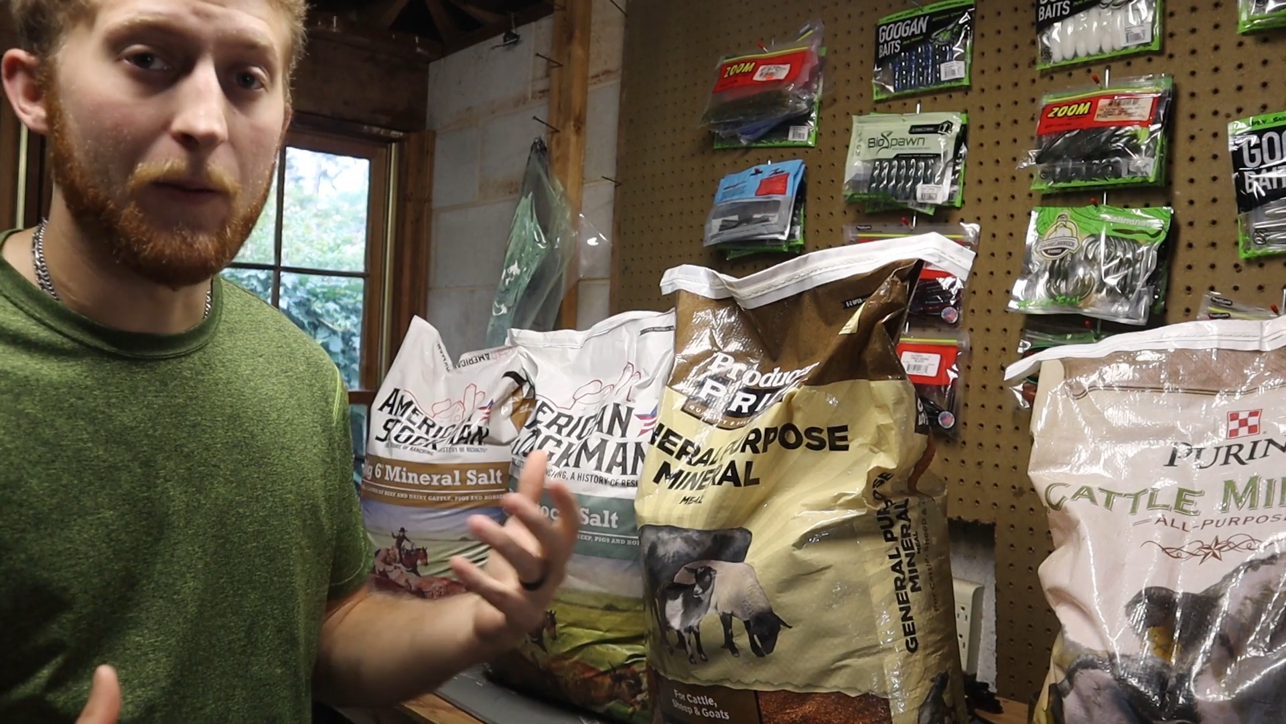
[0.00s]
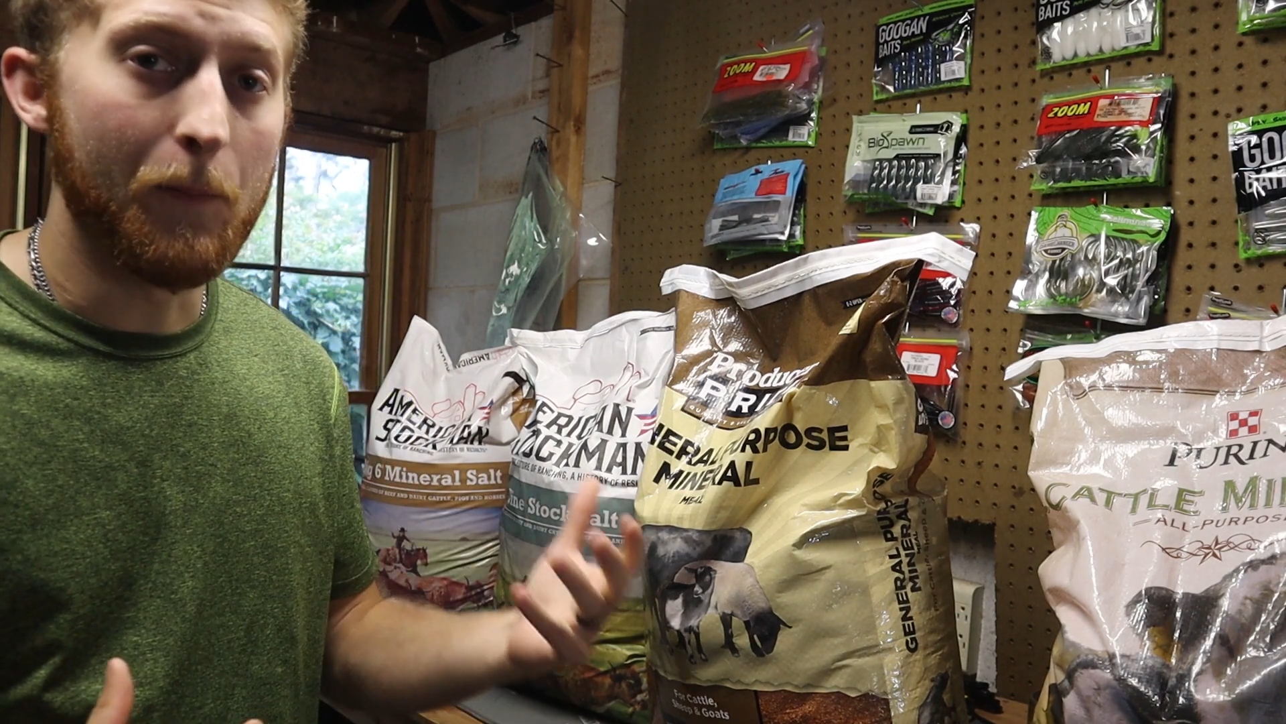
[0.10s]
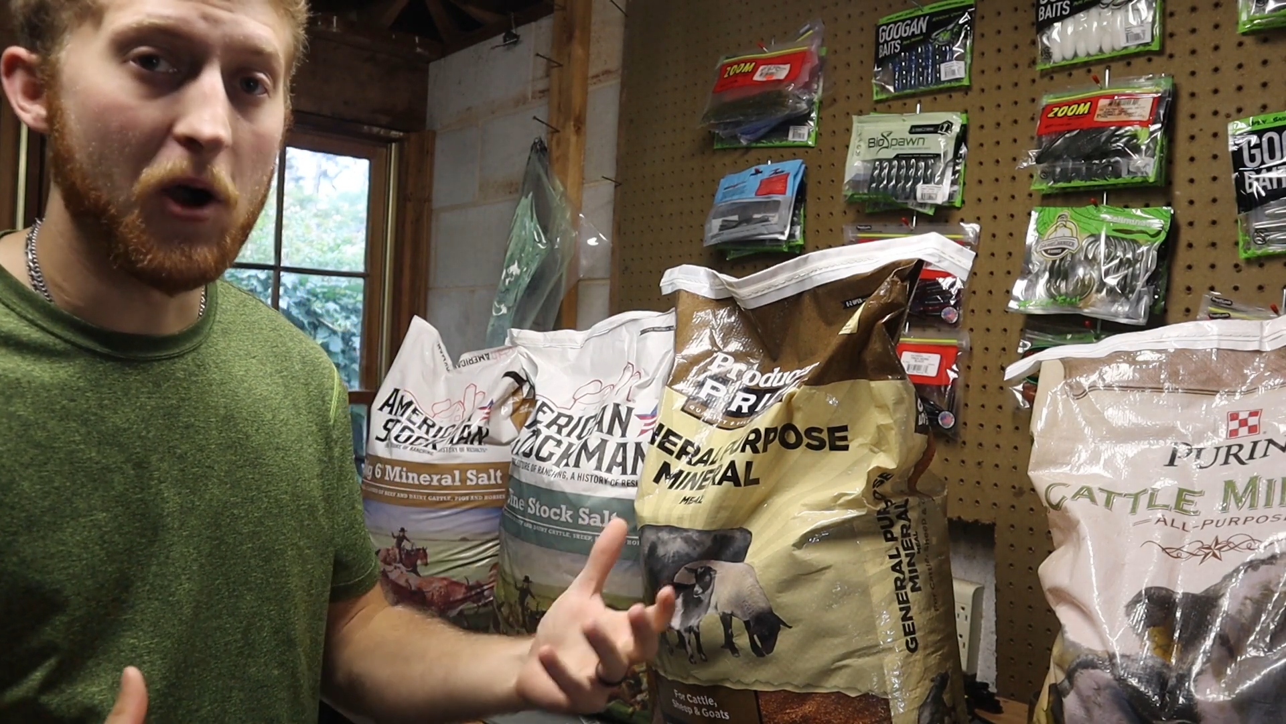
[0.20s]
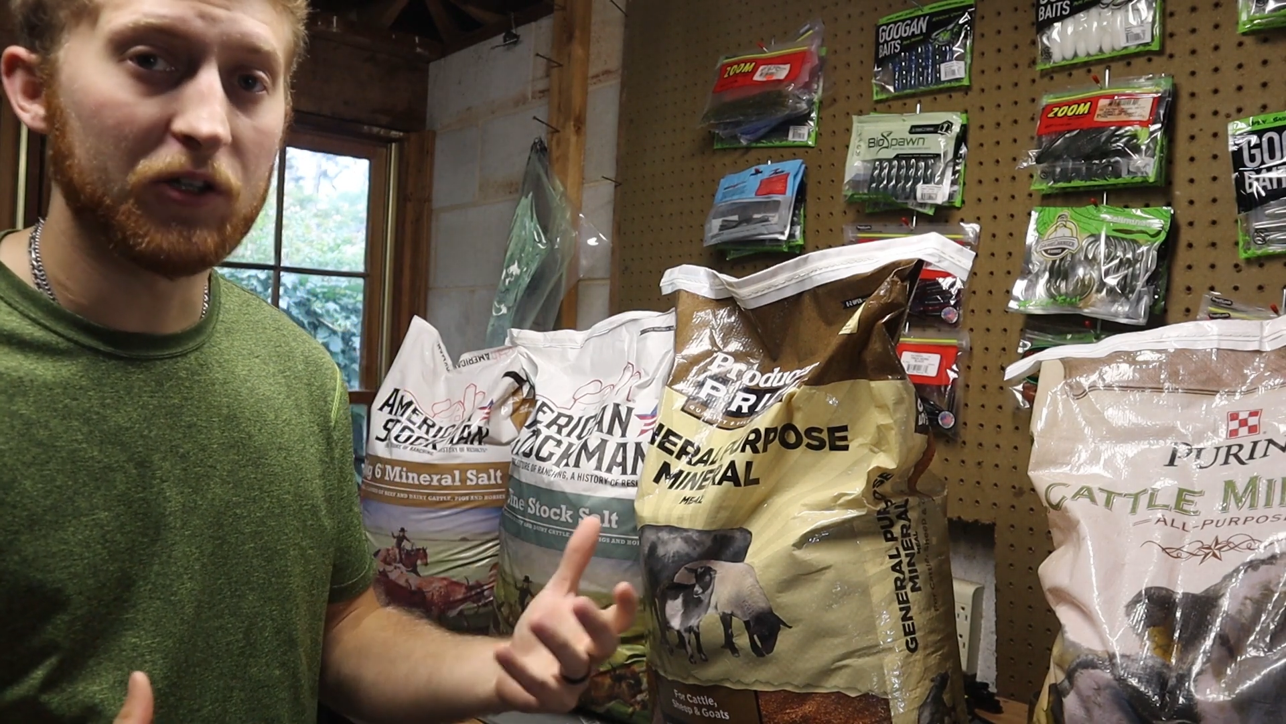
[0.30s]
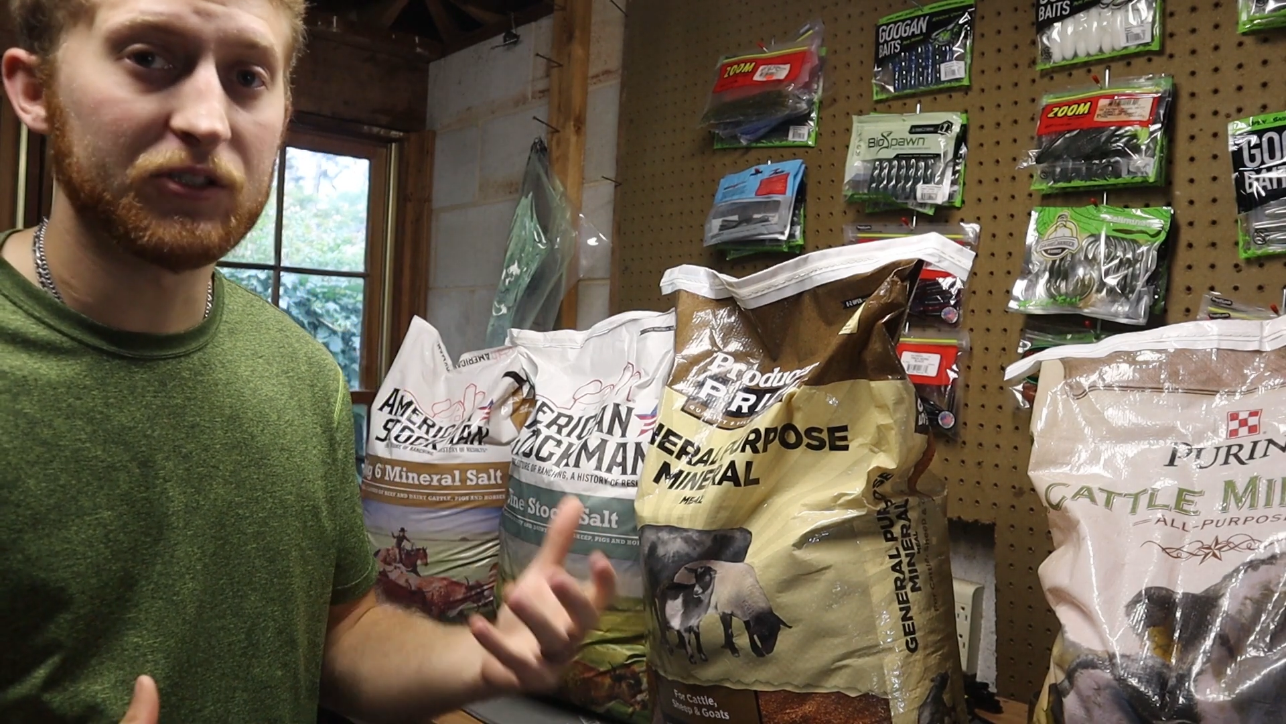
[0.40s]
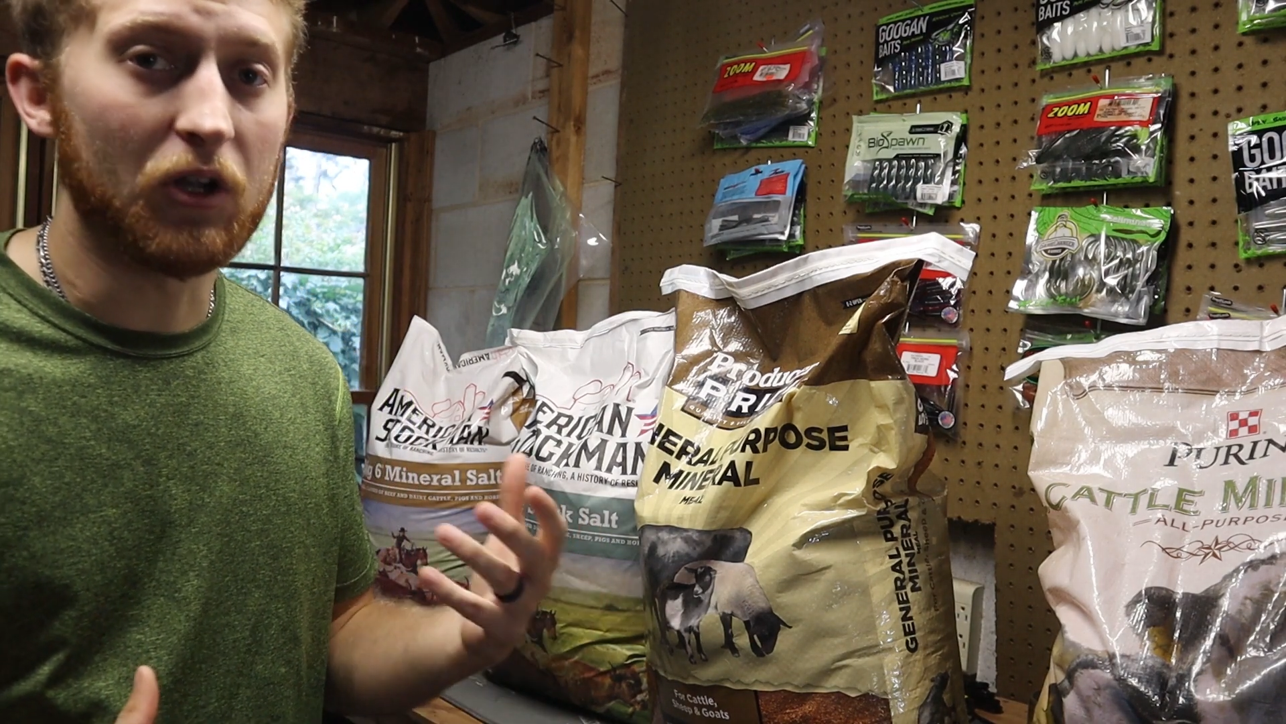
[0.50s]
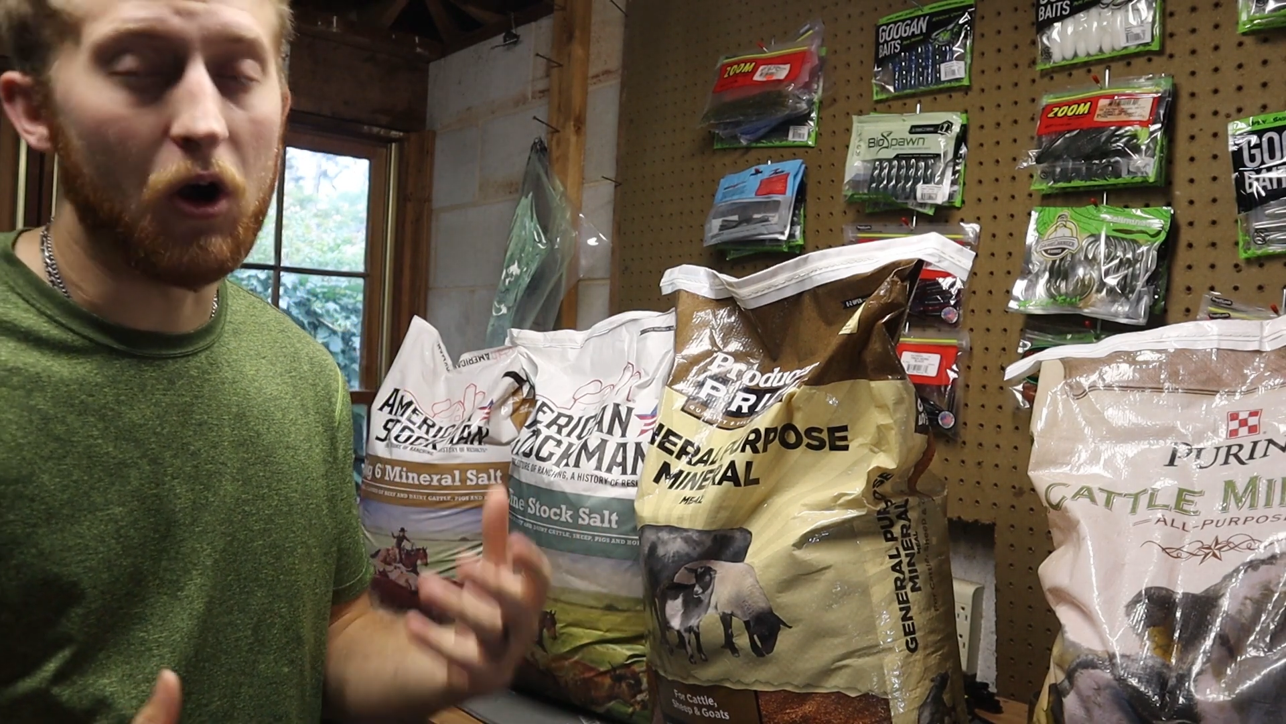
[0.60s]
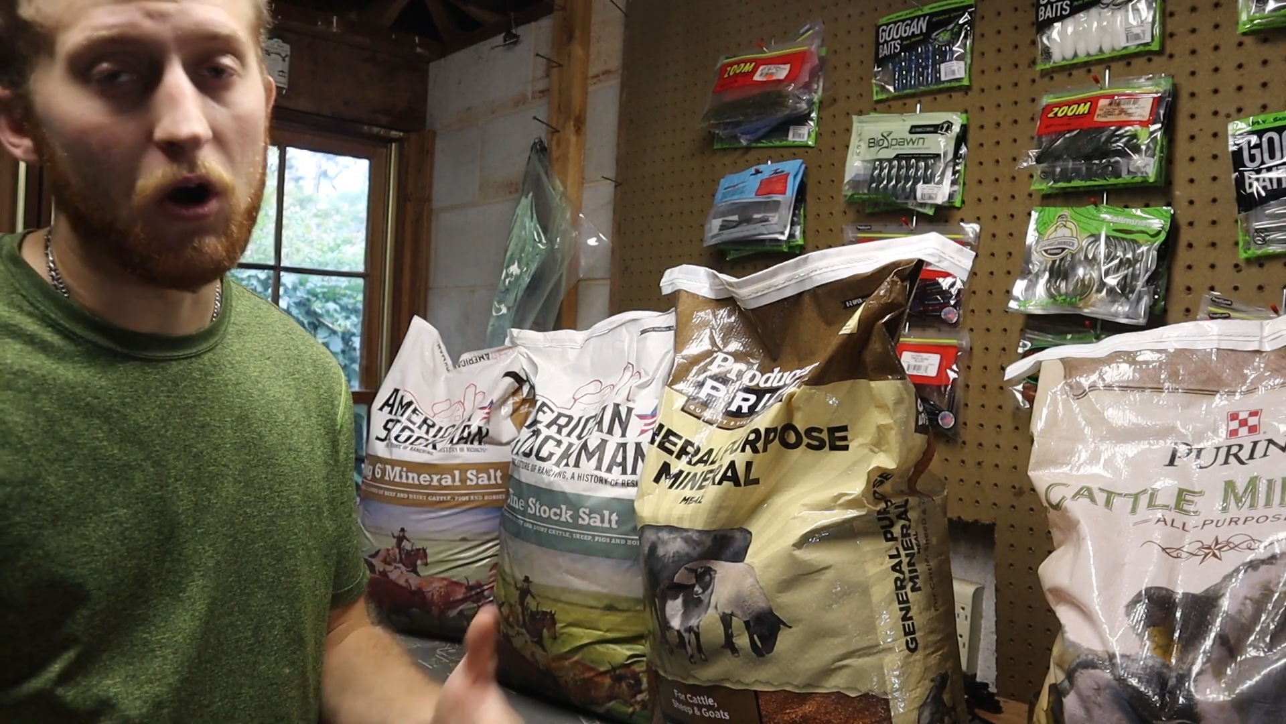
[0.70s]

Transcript: amongst